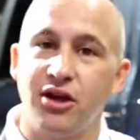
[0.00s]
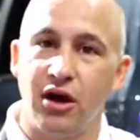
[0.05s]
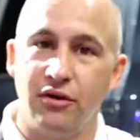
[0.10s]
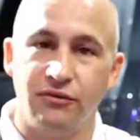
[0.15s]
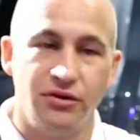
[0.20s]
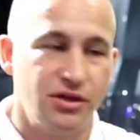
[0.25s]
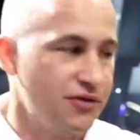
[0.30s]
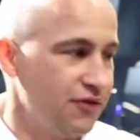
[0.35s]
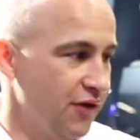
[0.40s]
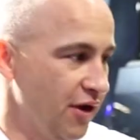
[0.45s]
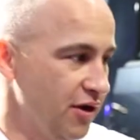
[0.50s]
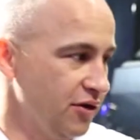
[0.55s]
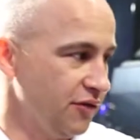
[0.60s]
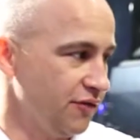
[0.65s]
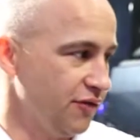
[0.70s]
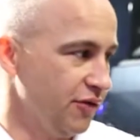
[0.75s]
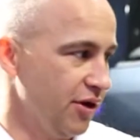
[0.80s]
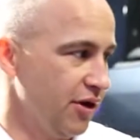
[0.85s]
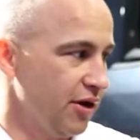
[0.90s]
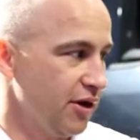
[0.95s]
Coverage Fender
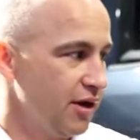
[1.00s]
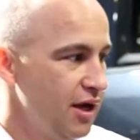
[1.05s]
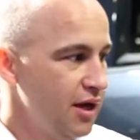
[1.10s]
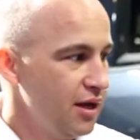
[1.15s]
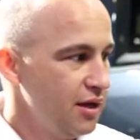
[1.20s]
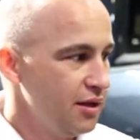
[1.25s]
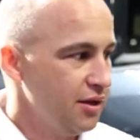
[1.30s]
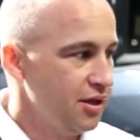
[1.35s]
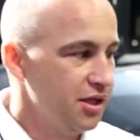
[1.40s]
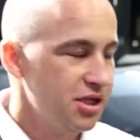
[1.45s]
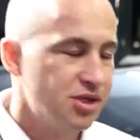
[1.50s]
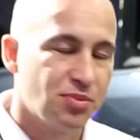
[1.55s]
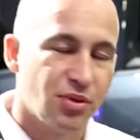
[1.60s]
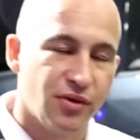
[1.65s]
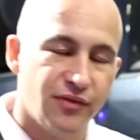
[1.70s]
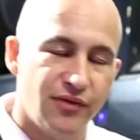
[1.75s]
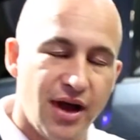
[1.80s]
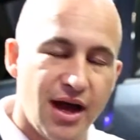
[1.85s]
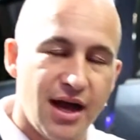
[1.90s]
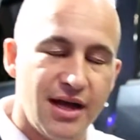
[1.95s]
Flare. This
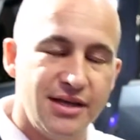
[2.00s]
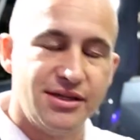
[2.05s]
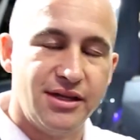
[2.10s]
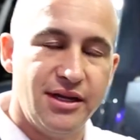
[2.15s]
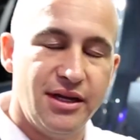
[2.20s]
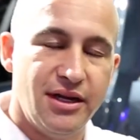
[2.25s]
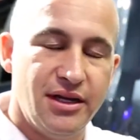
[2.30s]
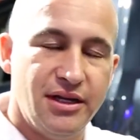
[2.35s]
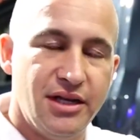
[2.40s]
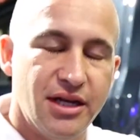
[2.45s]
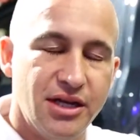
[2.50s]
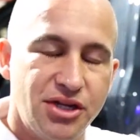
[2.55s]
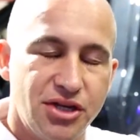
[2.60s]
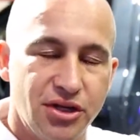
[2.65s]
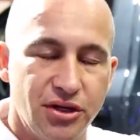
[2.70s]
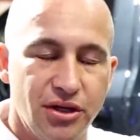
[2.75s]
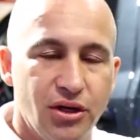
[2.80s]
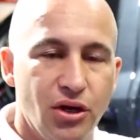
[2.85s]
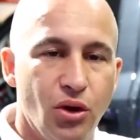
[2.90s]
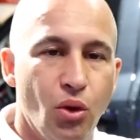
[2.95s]
provides an
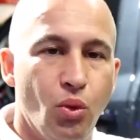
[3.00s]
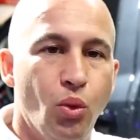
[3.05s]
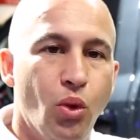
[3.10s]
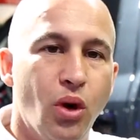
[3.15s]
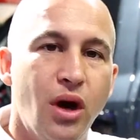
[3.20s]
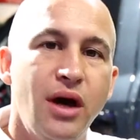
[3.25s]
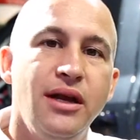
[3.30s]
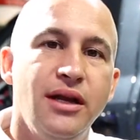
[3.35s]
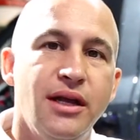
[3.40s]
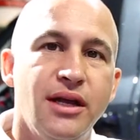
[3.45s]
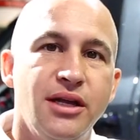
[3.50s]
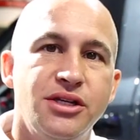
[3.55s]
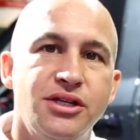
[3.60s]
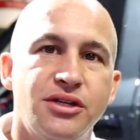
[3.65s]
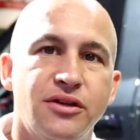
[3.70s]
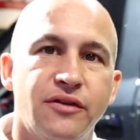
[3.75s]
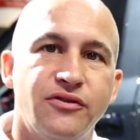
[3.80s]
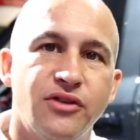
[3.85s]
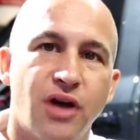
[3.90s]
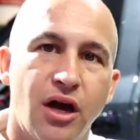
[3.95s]
additional 1
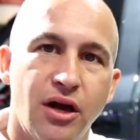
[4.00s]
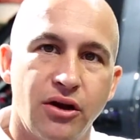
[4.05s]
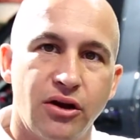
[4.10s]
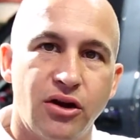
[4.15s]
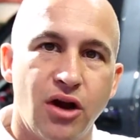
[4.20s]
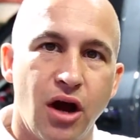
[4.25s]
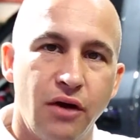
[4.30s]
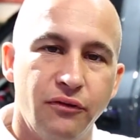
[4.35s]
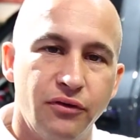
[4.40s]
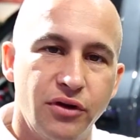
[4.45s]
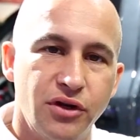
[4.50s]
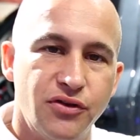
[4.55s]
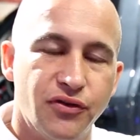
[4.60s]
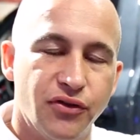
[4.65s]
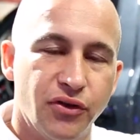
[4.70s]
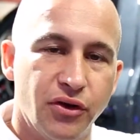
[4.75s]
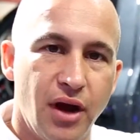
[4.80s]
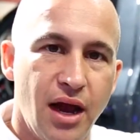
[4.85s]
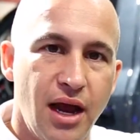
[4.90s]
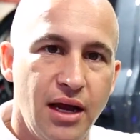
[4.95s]
inch of tire coverage for